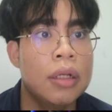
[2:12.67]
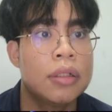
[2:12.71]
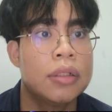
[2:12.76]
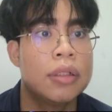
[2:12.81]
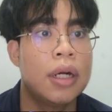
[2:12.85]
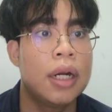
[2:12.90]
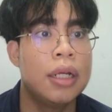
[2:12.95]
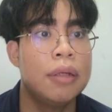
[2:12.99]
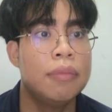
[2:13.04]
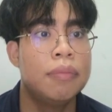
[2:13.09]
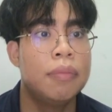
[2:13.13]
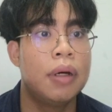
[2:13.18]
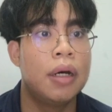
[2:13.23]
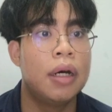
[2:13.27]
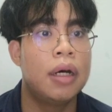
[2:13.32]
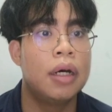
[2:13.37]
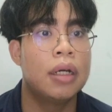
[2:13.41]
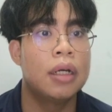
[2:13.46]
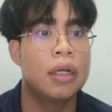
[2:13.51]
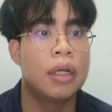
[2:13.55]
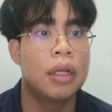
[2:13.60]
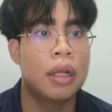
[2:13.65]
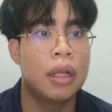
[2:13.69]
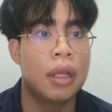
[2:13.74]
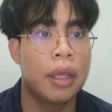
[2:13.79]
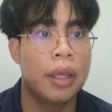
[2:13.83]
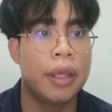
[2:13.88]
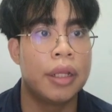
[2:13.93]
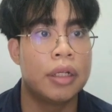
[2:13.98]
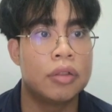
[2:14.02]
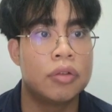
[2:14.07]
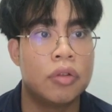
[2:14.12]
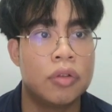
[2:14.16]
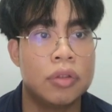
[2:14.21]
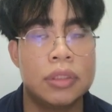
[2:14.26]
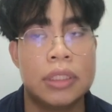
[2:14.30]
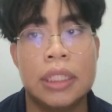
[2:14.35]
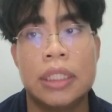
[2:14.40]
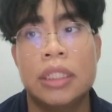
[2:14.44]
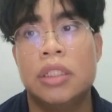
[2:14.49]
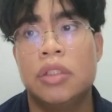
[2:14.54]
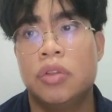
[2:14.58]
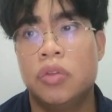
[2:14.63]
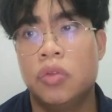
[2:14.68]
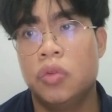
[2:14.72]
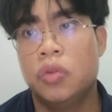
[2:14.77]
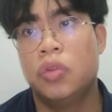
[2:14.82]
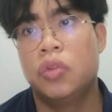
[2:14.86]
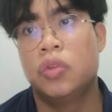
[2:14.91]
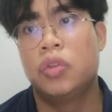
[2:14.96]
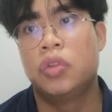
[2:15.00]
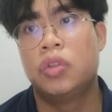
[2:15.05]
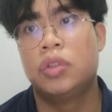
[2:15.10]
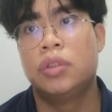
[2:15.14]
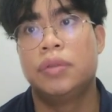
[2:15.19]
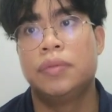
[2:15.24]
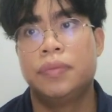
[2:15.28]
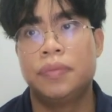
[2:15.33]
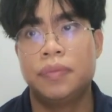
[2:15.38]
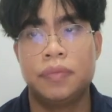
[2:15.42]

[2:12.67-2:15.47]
Dry bulk and container goods.